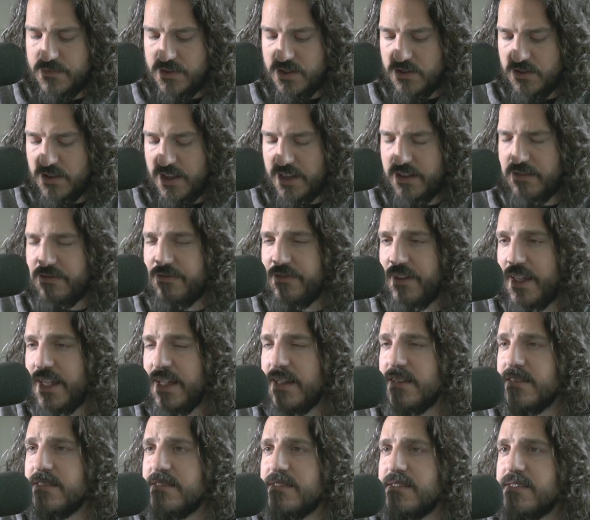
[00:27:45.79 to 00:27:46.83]
like
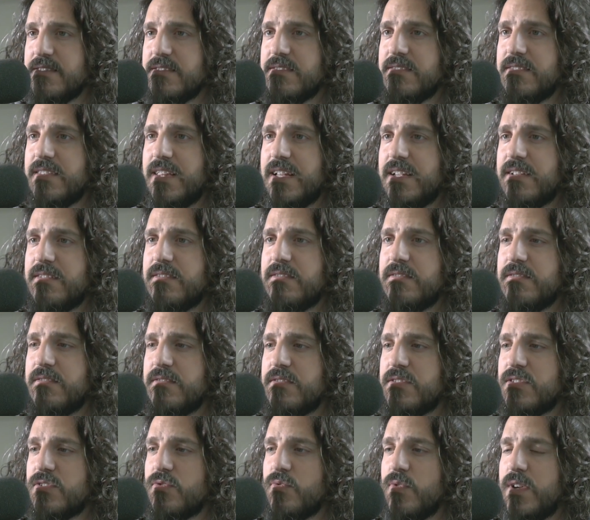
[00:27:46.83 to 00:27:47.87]
fans that
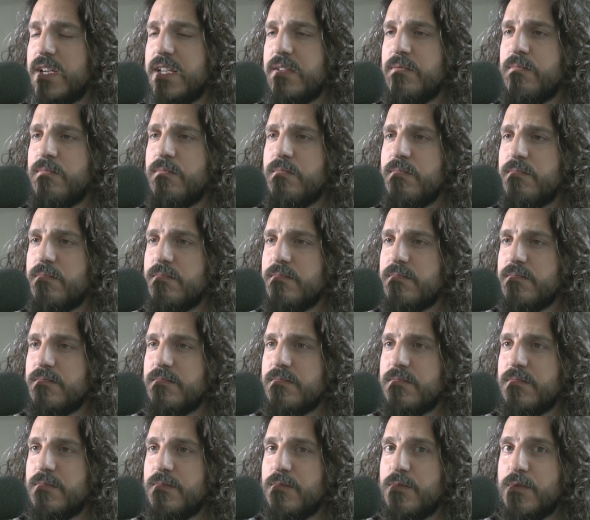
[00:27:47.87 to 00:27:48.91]
scream
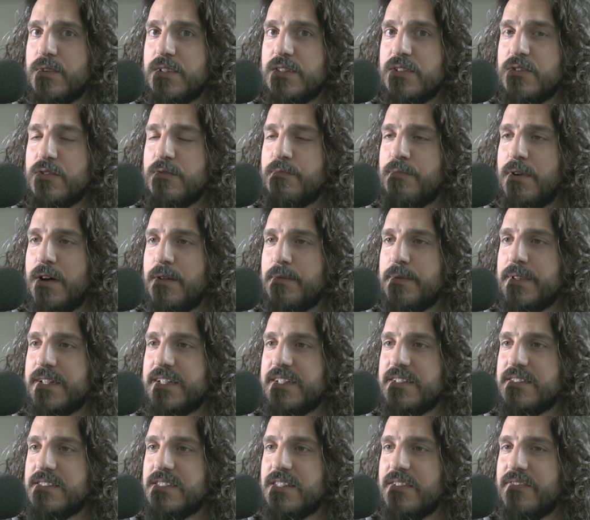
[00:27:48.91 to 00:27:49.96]
when they're in
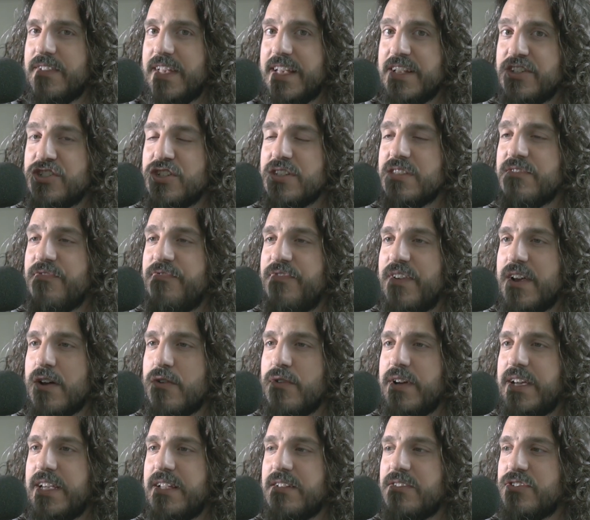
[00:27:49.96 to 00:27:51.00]
public and stuff. It's just
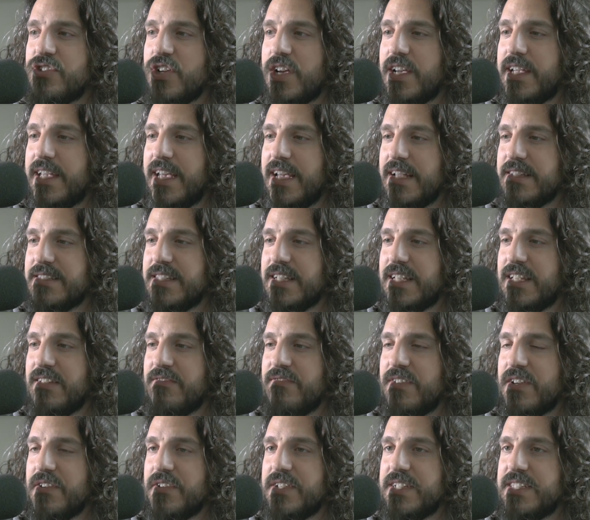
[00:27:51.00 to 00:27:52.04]
very gigantic and
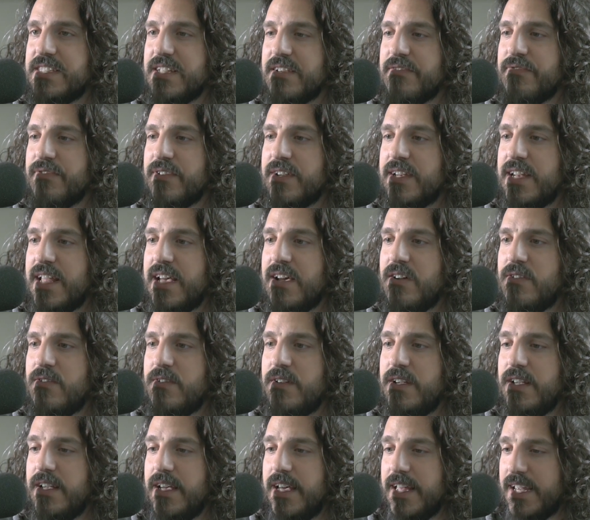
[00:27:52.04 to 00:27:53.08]
very different now.
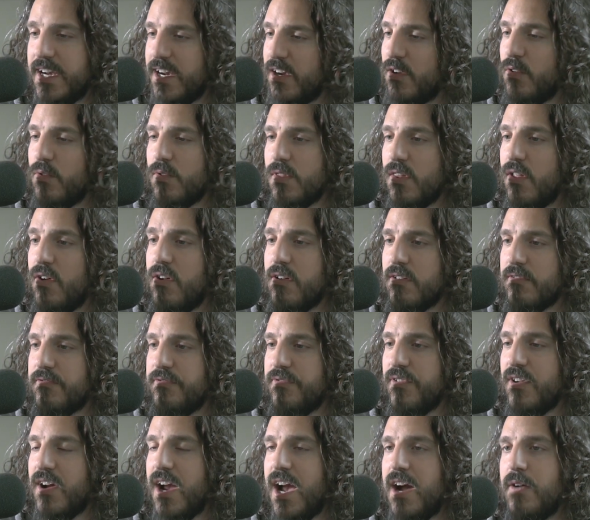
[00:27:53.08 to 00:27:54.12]
And I don't long
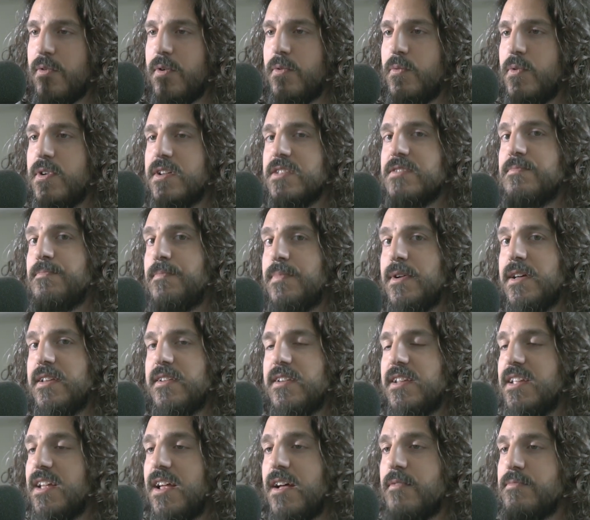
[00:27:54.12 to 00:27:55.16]
for how it was, but
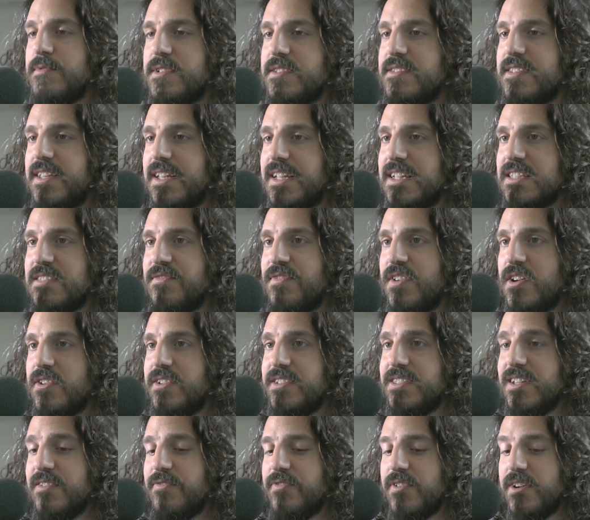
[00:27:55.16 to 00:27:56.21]
yeah, I'm just saying it's
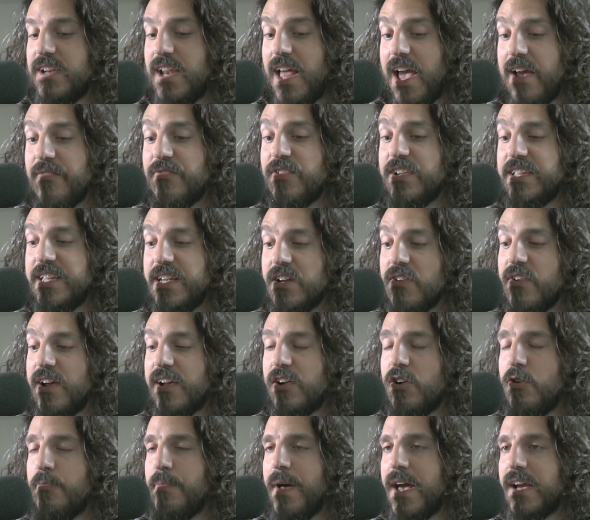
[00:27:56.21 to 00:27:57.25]
very different. Every year I
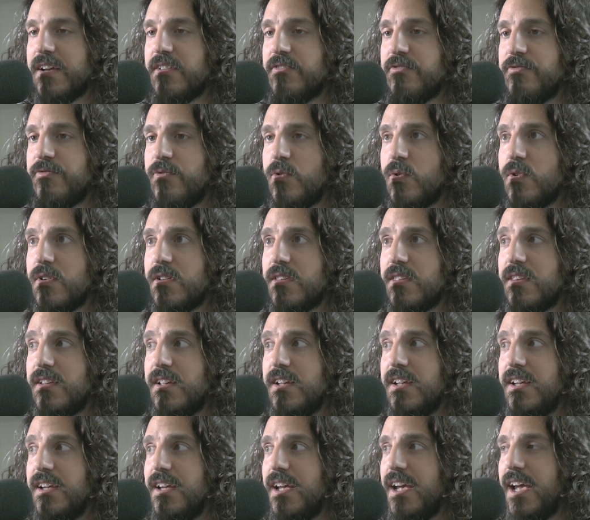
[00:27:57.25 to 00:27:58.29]
go back and forth
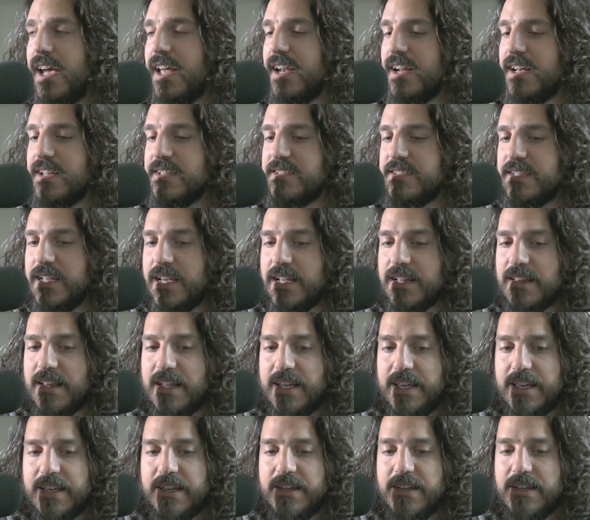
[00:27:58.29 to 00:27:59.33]
and I say
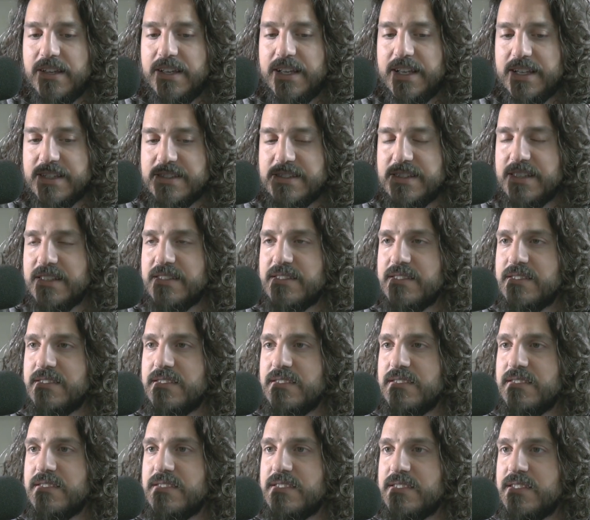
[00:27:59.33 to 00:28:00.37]
like, is this
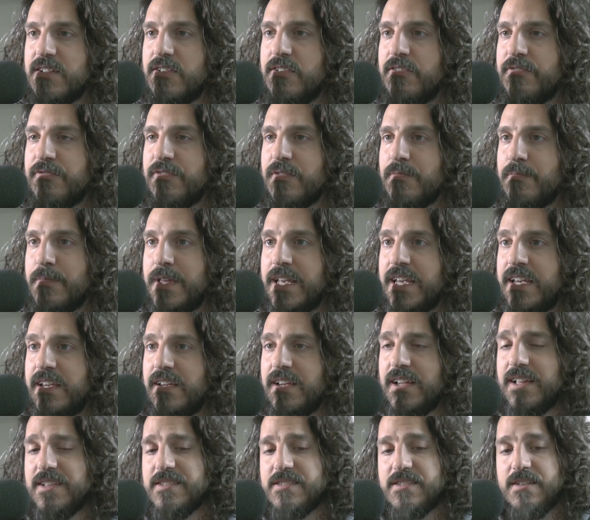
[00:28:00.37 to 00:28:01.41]
still for
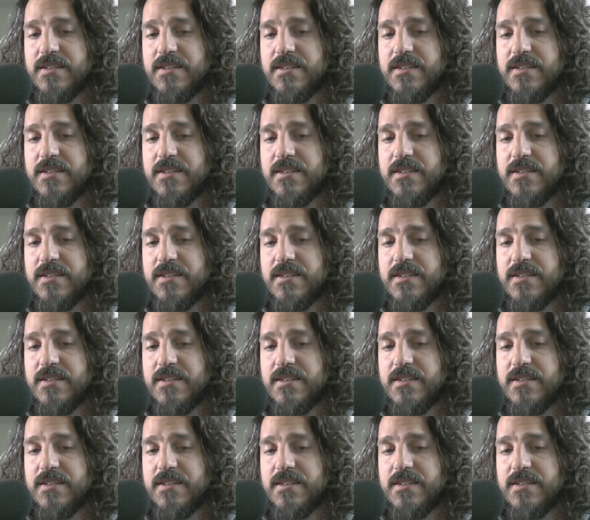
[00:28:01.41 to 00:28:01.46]
me? And